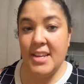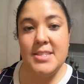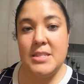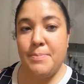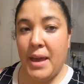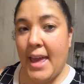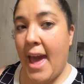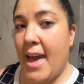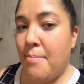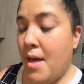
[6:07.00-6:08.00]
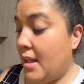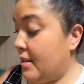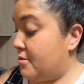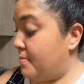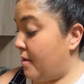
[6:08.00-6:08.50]
that it's became a
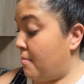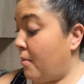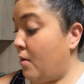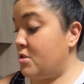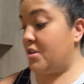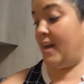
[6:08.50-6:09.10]
little bit more